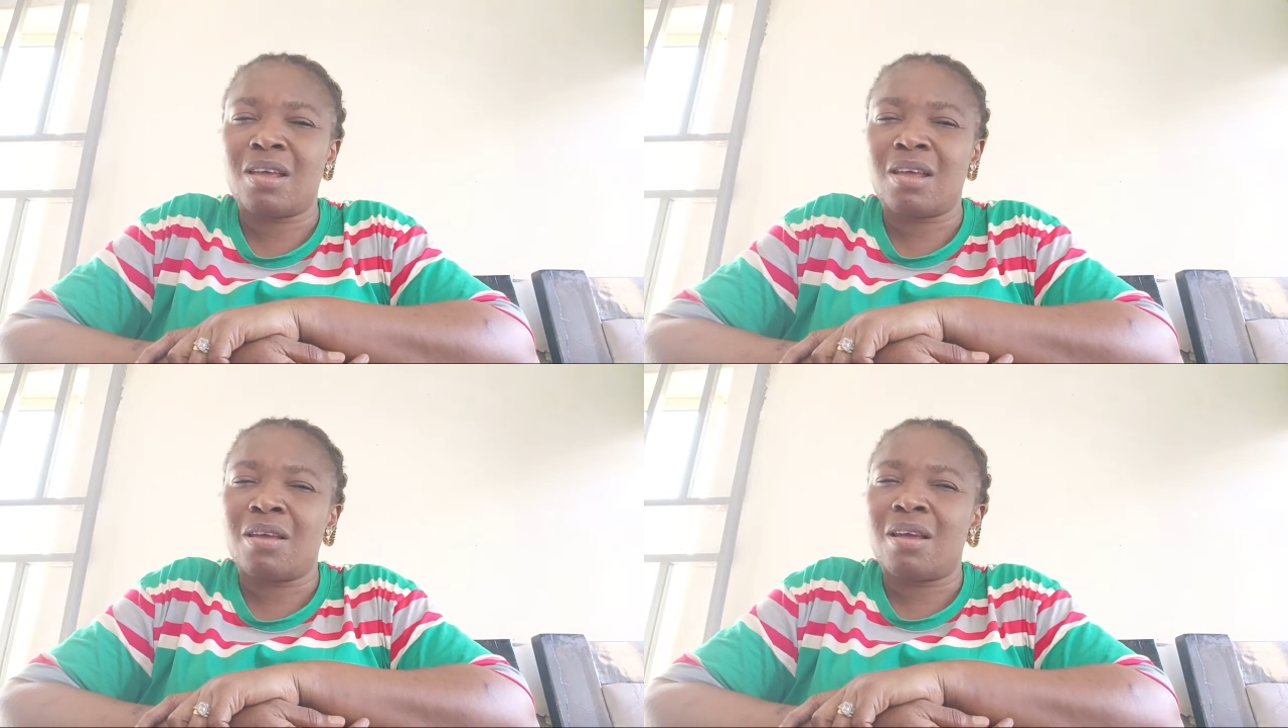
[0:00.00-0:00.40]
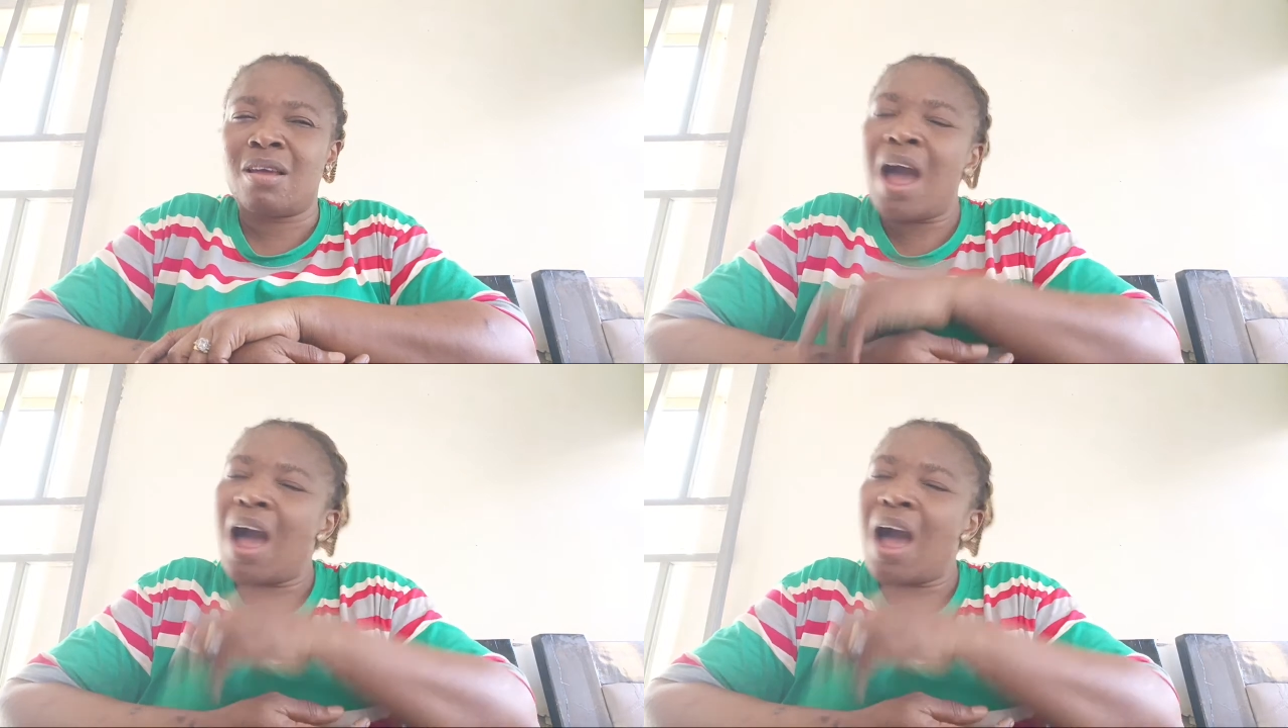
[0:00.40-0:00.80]

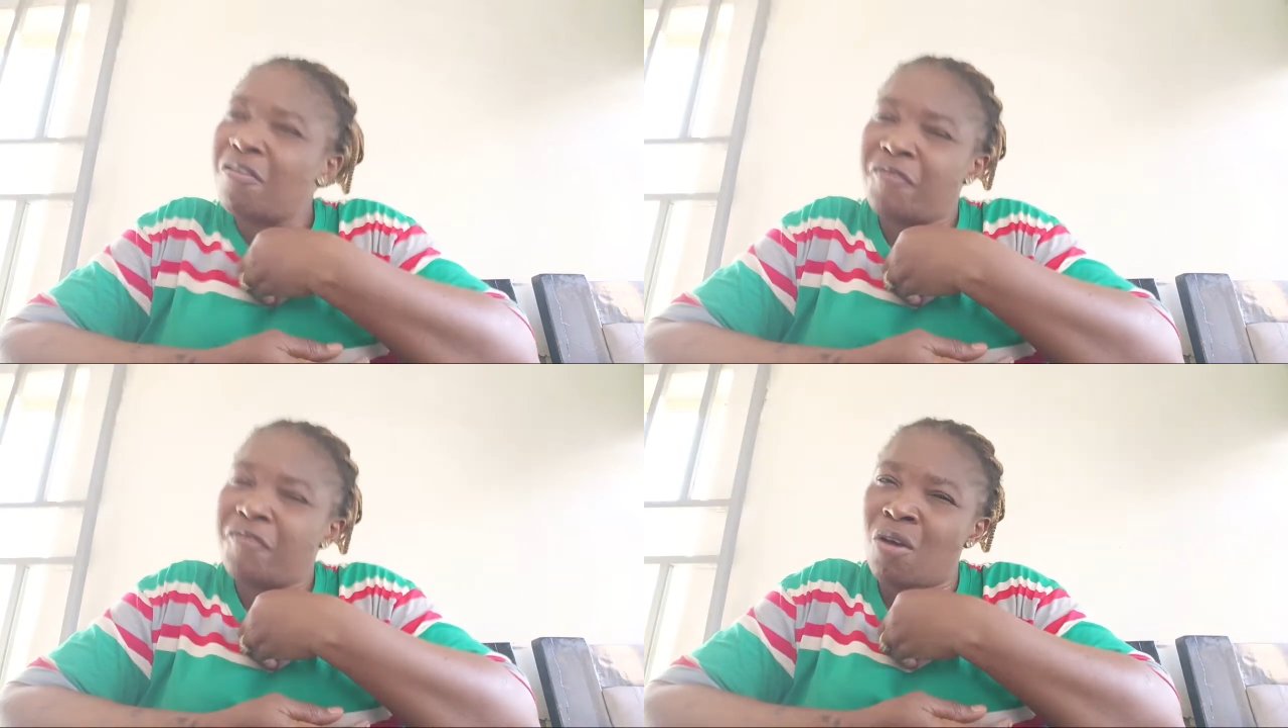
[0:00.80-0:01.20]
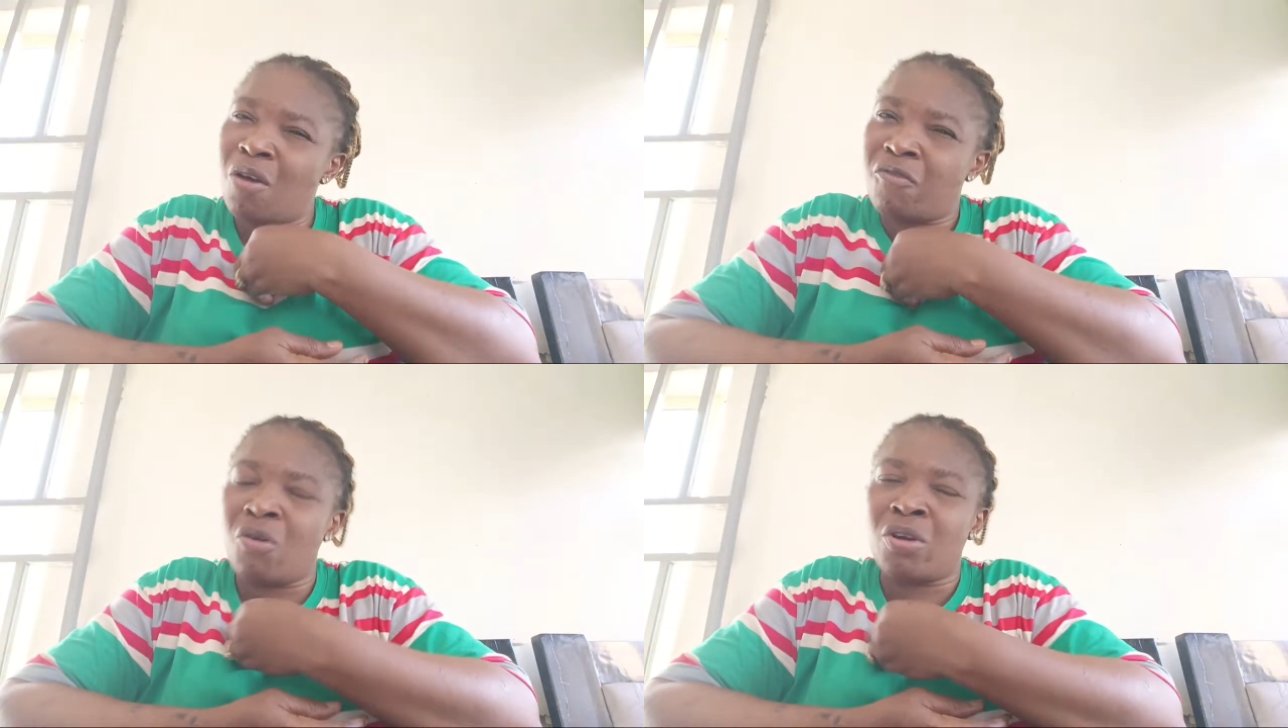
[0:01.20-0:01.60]
Have the fear of
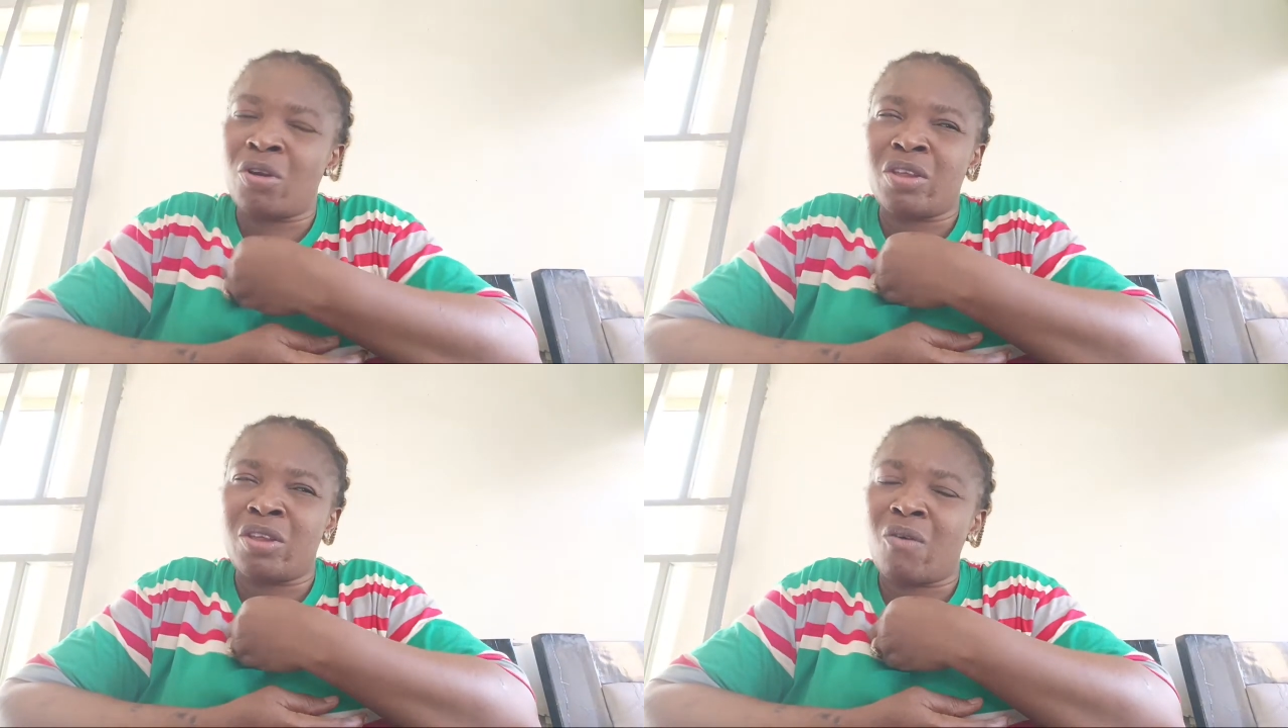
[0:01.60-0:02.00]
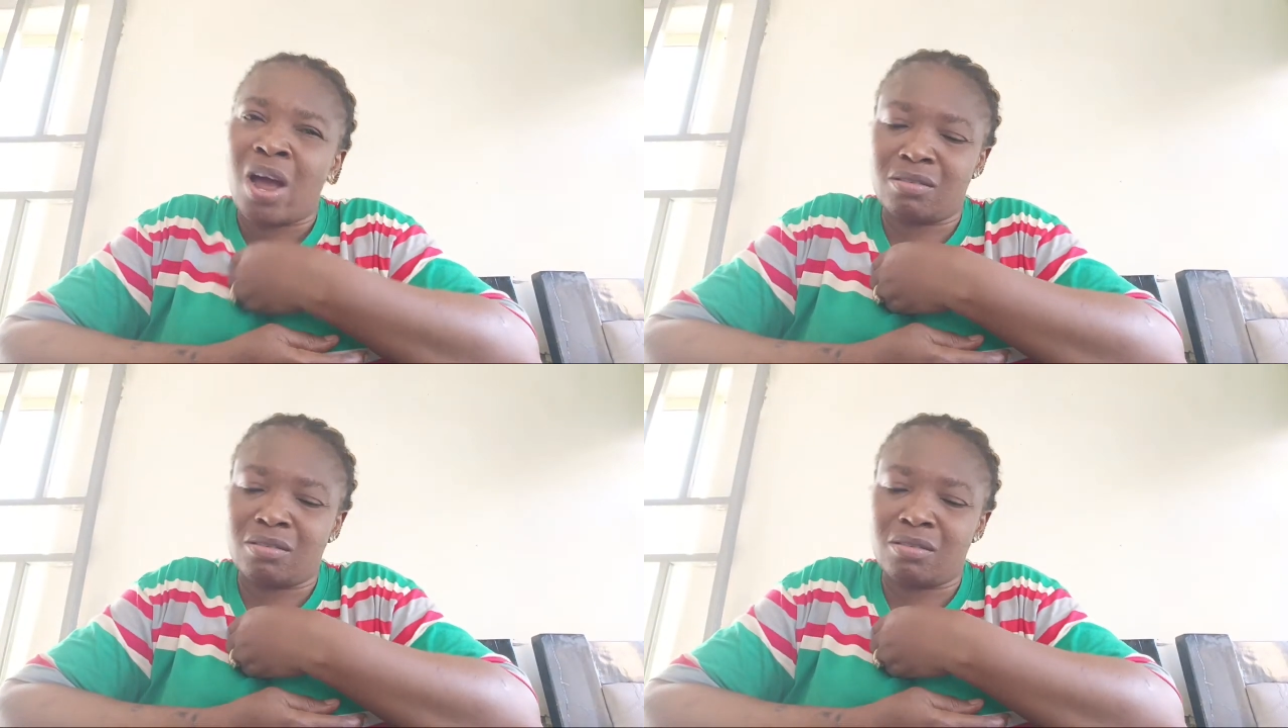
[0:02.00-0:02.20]
God in your heart.